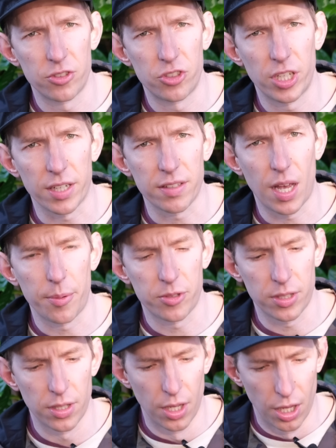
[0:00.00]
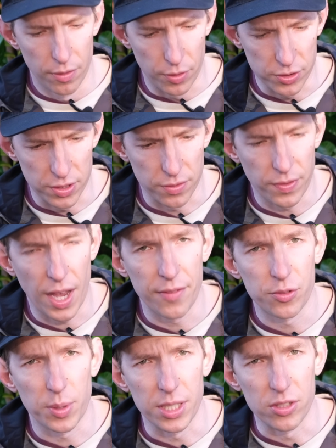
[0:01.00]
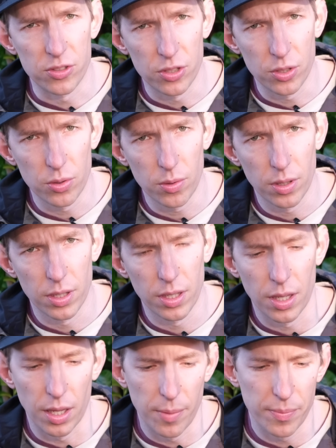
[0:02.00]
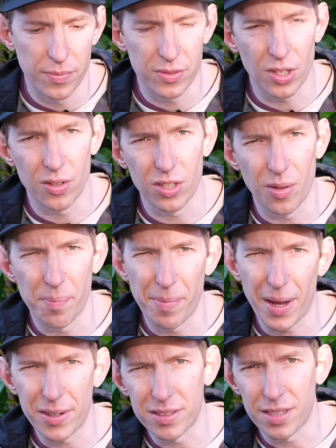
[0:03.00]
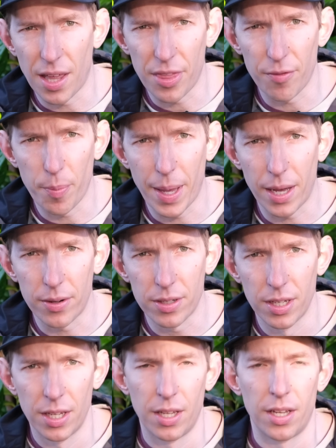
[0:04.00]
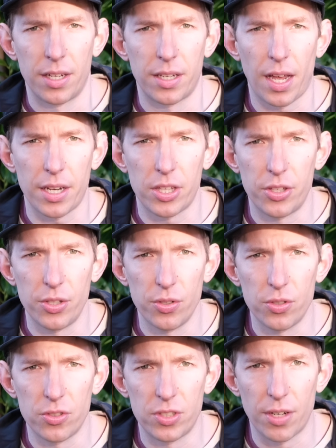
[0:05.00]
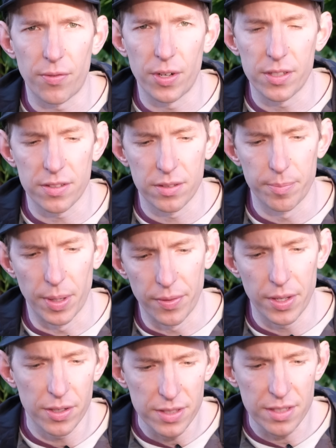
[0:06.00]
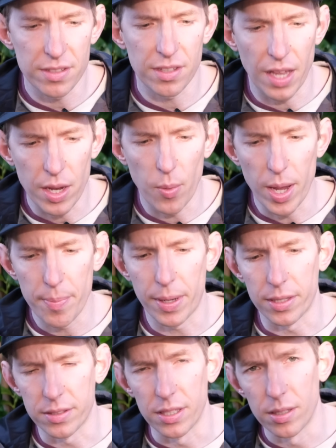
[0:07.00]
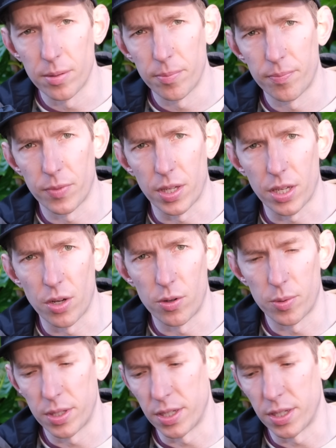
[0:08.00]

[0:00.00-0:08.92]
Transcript: GX option versus 522. So, about a tenth of a pound. Not a huge difference, but there's a slight weight penalty going with